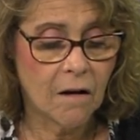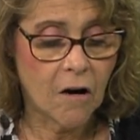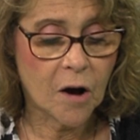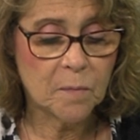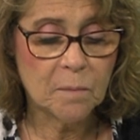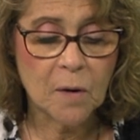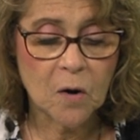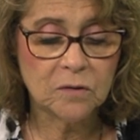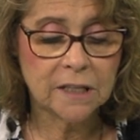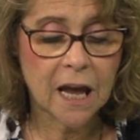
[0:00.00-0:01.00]
are
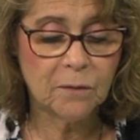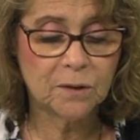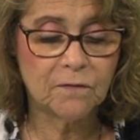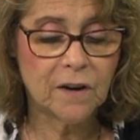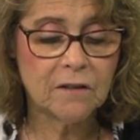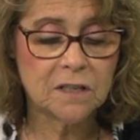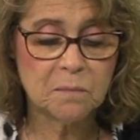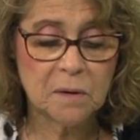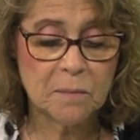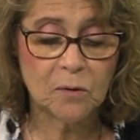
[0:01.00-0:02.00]
proposed helps various
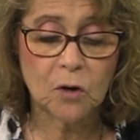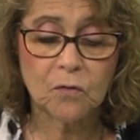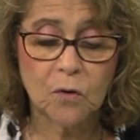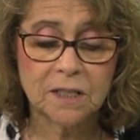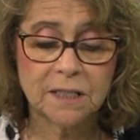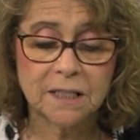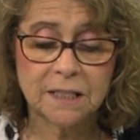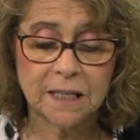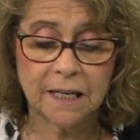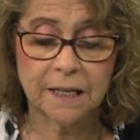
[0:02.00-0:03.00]
people across the
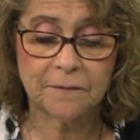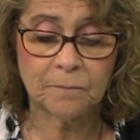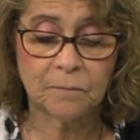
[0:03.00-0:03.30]
city.